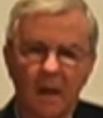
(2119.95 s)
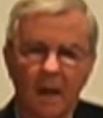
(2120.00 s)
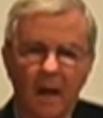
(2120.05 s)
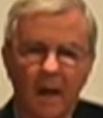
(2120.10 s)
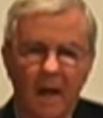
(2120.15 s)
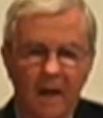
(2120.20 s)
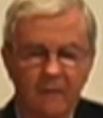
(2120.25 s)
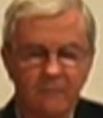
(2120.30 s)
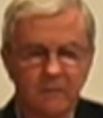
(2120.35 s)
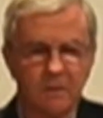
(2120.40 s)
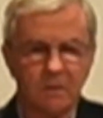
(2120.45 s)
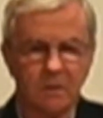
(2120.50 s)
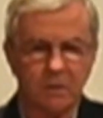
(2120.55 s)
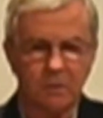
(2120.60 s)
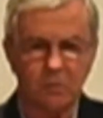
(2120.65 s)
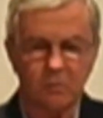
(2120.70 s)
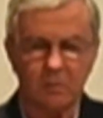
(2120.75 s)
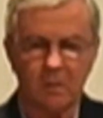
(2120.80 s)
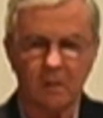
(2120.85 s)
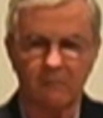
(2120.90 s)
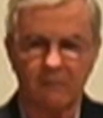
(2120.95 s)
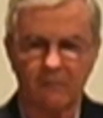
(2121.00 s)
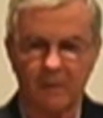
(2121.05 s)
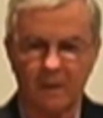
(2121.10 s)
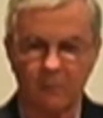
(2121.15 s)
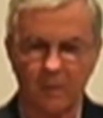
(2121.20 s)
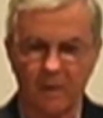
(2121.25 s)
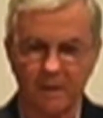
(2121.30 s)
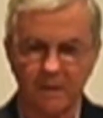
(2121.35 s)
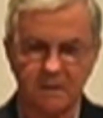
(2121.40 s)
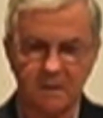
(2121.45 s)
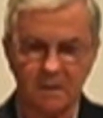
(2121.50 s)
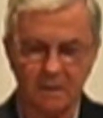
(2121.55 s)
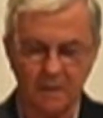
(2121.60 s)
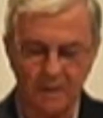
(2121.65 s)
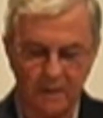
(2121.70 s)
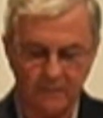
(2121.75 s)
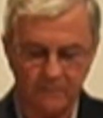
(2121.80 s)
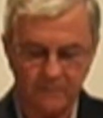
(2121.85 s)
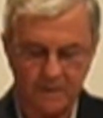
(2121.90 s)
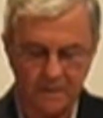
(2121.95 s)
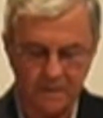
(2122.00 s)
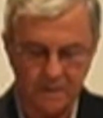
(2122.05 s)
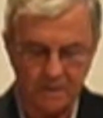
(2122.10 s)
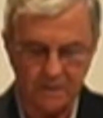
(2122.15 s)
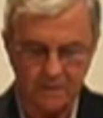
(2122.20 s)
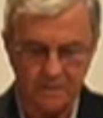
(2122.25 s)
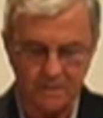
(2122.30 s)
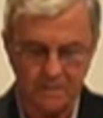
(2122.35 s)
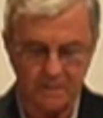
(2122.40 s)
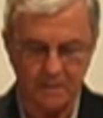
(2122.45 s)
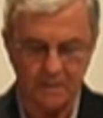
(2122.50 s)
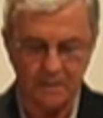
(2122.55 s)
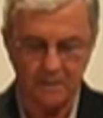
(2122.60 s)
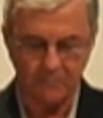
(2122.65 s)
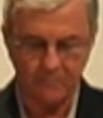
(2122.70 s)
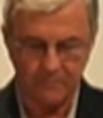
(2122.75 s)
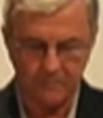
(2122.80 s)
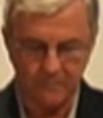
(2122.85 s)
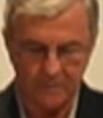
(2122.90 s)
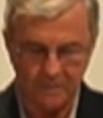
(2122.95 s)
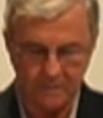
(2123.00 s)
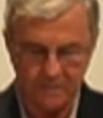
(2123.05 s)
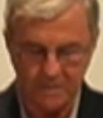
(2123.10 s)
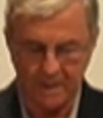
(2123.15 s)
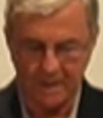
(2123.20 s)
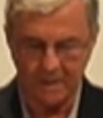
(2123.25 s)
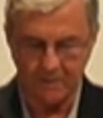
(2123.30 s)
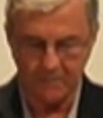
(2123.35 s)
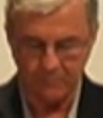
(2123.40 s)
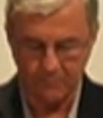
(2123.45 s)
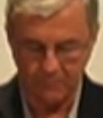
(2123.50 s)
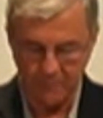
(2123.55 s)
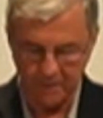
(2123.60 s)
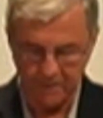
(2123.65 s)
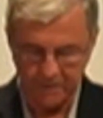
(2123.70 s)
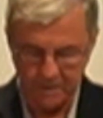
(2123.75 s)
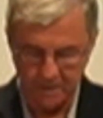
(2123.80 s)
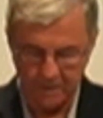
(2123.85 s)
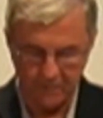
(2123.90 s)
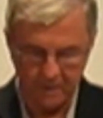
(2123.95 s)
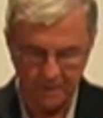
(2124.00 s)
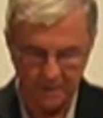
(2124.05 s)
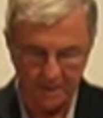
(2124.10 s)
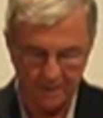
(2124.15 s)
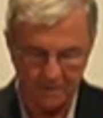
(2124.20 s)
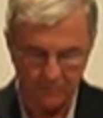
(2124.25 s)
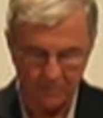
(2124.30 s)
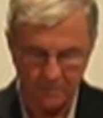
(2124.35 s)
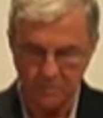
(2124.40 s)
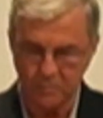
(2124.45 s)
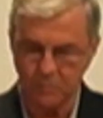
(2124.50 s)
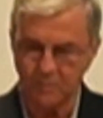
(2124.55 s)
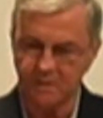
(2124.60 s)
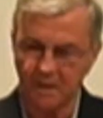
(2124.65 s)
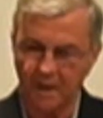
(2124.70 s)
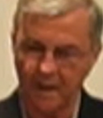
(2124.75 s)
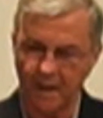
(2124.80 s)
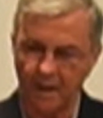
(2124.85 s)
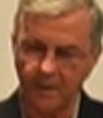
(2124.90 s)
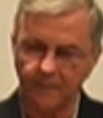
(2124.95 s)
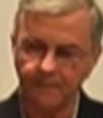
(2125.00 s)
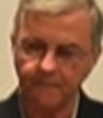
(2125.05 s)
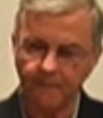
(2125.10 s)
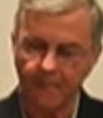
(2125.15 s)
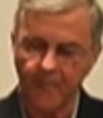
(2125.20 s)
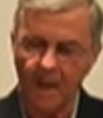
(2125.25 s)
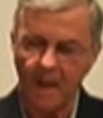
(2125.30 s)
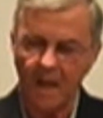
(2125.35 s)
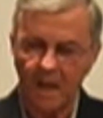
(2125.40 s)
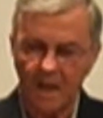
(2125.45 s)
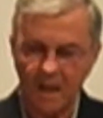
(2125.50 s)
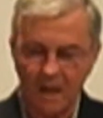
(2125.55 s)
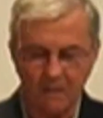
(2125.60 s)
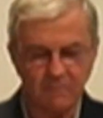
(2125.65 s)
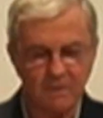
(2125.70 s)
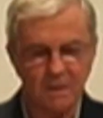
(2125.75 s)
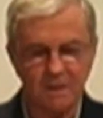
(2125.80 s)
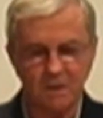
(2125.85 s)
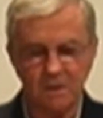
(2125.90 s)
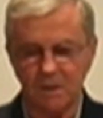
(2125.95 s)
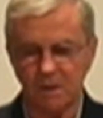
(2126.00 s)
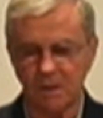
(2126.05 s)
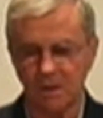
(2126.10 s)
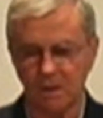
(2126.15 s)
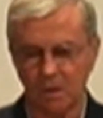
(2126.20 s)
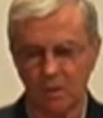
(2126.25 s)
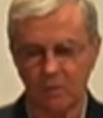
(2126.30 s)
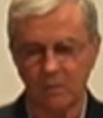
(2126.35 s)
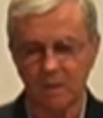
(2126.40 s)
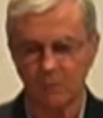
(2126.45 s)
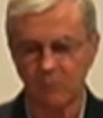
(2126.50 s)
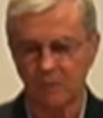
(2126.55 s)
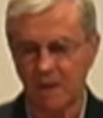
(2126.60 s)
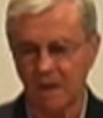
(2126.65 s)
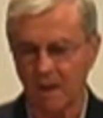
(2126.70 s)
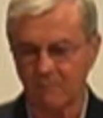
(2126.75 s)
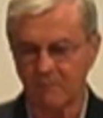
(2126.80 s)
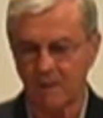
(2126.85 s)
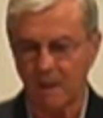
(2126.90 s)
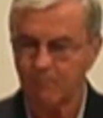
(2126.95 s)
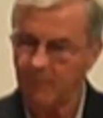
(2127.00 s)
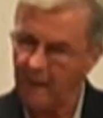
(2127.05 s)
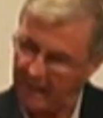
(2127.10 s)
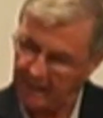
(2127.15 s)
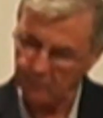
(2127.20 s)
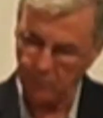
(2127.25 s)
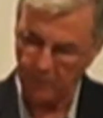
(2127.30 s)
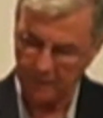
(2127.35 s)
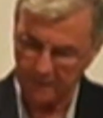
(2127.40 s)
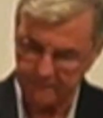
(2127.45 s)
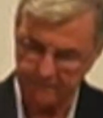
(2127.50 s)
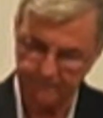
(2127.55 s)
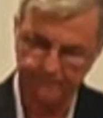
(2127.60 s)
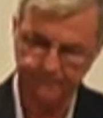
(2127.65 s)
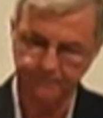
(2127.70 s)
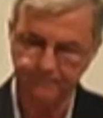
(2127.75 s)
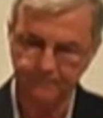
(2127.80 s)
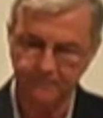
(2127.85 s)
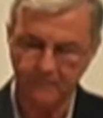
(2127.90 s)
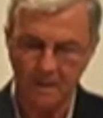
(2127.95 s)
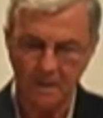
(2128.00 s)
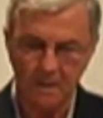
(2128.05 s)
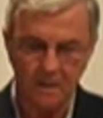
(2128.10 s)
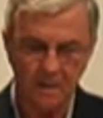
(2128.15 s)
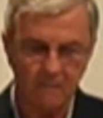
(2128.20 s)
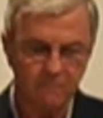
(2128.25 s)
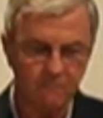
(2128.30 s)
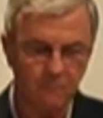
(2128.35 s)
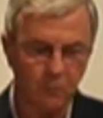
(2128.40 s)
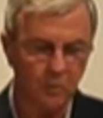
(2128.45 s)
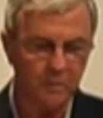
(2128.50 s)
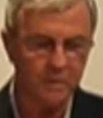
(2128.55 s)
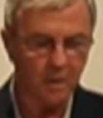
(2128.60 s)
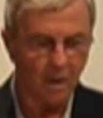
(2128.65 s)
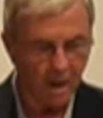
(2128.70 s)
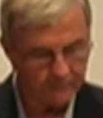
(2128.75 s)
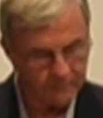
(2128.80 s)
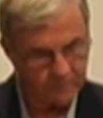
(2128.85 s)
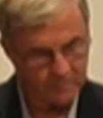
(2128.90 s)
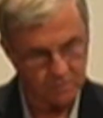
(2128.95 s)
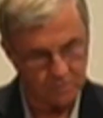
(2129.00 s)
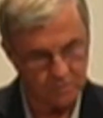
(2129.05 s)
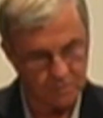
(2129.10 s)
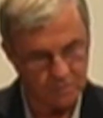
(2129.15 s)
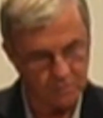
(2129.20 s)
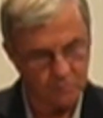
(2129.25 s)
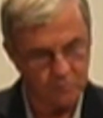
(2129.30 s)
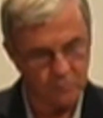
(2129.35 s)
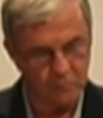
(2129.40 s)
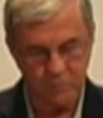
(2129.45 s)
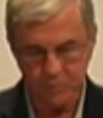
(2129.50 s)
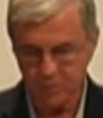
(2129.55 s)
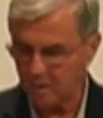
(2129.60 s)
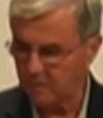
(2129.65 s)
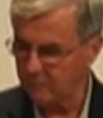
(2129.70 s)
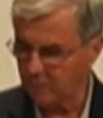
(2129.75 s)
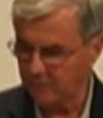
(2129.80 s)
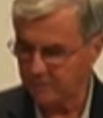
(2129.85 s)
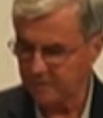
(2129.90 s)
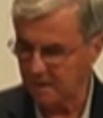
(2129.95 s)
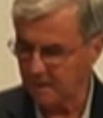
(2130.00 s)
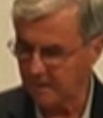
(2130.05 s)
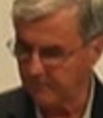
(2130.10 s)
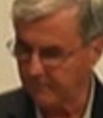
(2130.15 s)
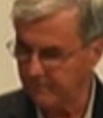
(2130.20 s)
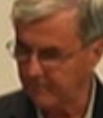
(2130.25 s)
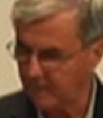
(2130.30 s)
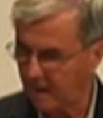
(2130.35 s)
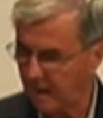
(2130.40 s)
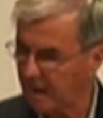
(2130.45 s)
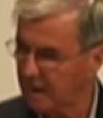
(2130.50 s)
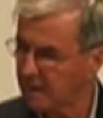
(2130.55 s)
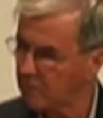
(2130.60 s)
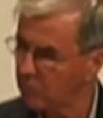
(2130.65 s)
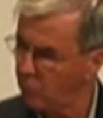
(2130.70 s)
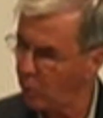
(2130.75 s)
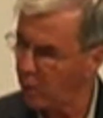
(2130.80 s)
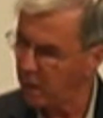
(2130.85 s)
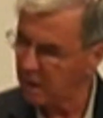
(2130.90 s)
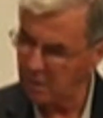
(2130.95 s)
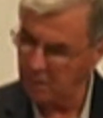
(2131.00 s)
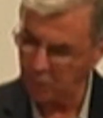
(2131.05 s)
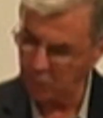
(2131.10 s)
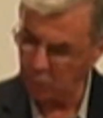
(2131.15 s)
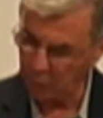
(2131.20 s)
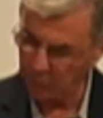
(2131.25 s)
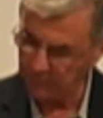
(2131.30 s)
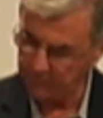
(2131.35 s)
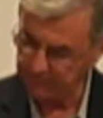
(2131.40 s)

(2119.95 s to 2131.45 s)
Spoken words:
After the Duke of Wellington left his military and he was retired, every year he would have a banquet for the officers who served with him at Waterloo.